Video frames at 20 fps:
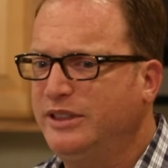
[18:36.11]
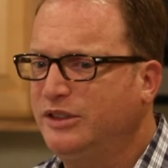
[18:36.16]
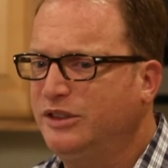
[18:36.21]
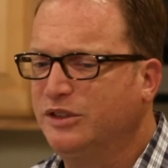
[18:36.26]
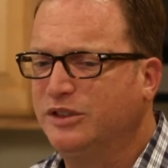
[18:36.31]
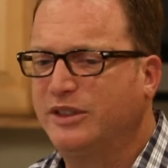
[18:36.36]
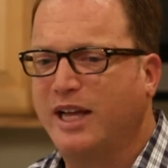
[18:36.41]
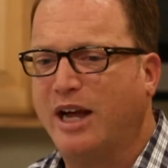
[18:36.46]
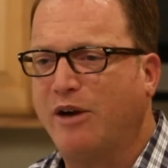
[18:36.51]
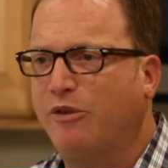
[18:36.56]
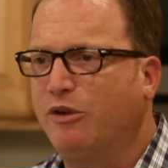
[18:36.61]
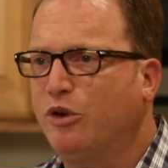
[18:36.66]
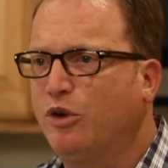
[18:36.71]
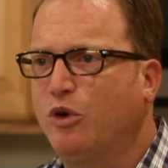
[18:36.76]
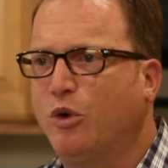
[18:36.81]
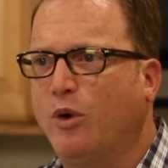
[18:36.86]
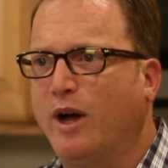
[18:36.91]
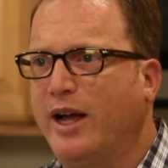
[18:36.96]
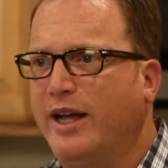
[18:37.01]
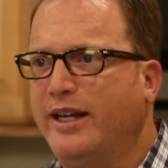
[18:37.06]
he just got
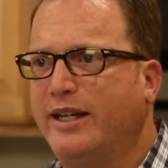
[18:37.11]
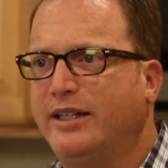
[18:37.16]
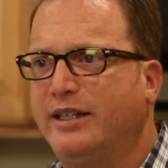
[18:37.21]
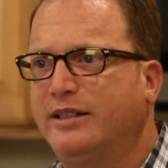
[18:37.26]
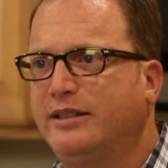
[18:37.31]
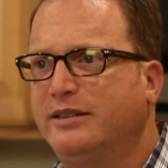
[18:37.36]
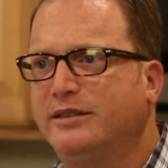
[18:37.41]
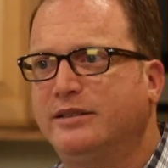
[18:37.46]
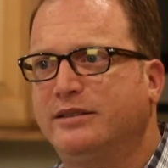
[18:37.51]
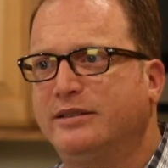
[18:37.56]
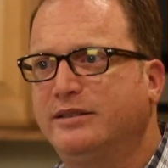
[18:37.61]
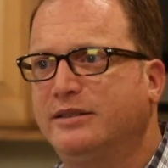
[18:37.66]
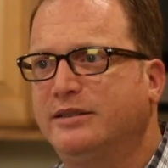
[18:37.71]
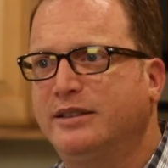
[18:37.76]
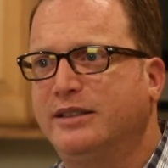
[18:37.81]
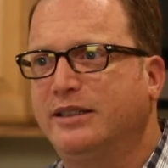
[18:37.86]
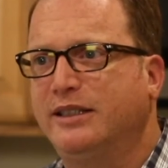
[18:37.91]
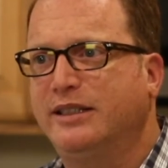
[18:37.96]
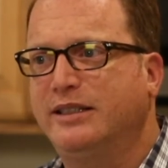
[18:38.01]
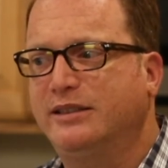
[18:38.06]
real quiet.
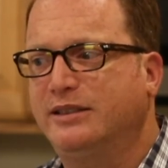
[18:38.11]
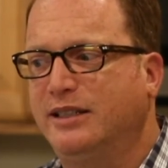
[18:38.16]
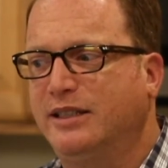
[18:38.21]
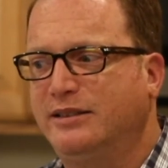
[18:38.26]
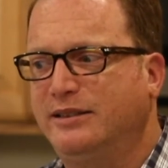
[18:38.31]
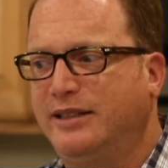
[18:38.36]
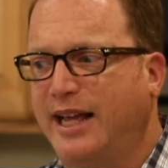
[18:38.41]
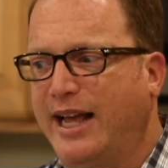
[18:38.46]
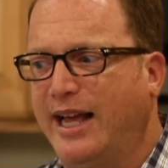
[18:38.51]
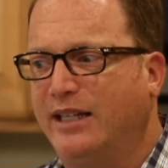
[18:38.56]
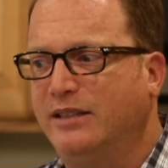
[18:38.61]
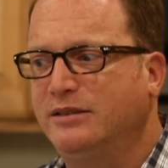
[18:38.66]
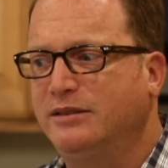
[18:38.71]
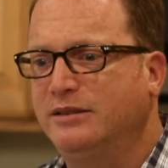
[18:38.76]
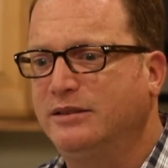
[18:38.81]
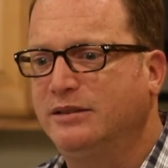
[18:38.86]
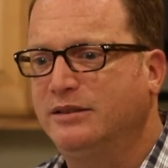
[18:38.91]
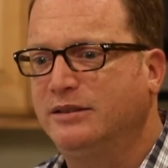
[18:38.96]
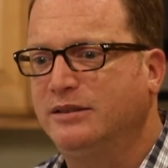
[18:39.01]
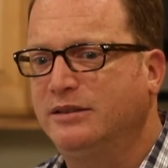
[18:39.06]
He said,
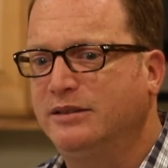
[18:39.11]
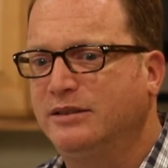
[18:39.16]
Dad,